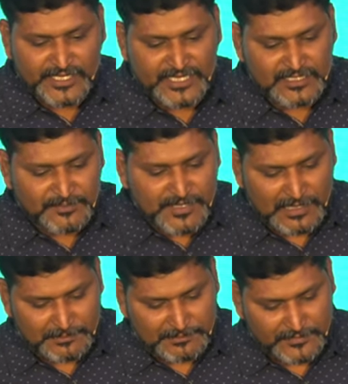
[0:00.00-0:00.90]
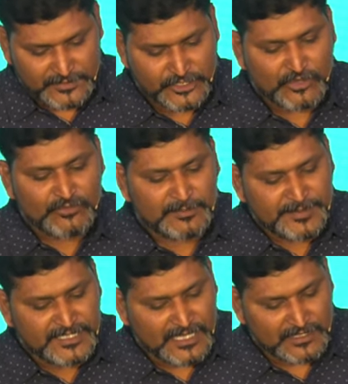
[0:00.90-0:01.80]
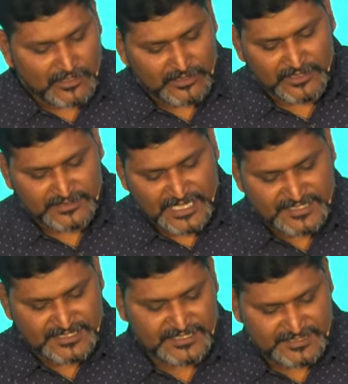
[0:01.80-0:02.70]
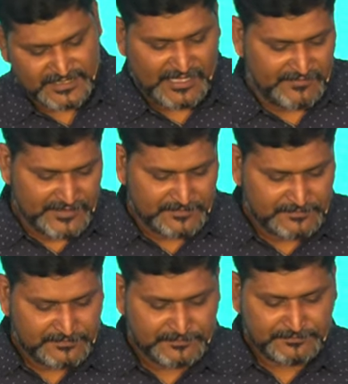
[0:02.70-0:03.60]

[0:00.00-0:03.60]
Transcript: Your kingdom come, your will be done on earth as it is in heaven.